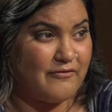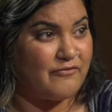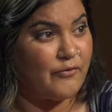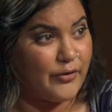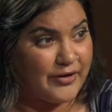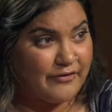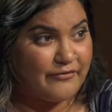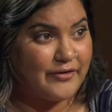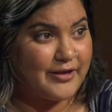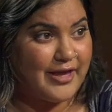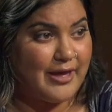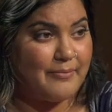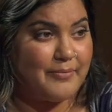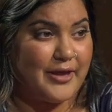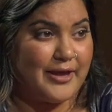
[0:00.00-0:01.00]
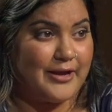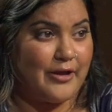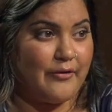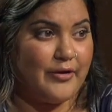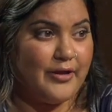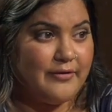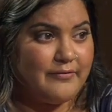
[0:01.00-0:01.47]
4 different campaign
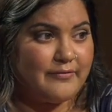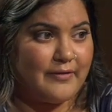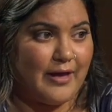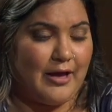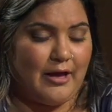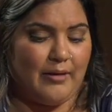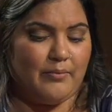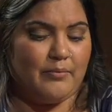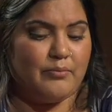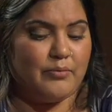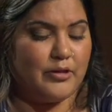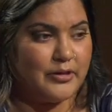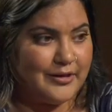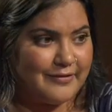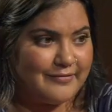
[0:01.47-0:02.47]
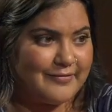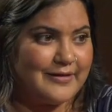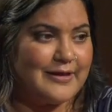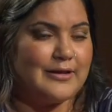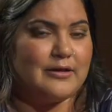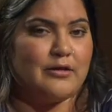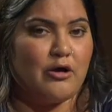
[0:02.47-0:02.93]
areas:
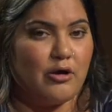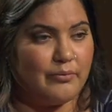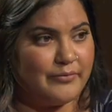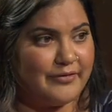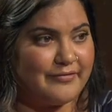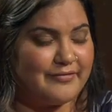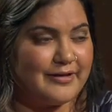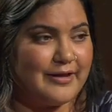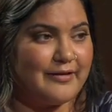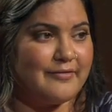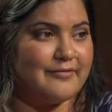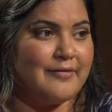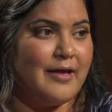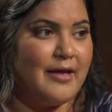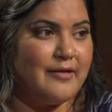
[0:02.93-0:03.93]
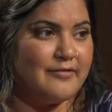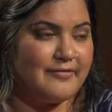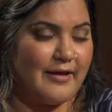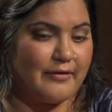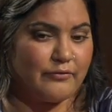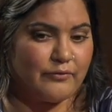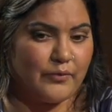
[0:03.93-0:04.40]
policing, homelessness,
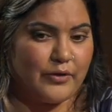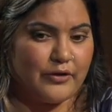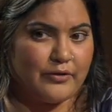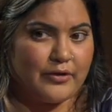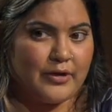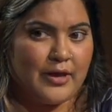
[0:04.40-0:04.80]
sex work,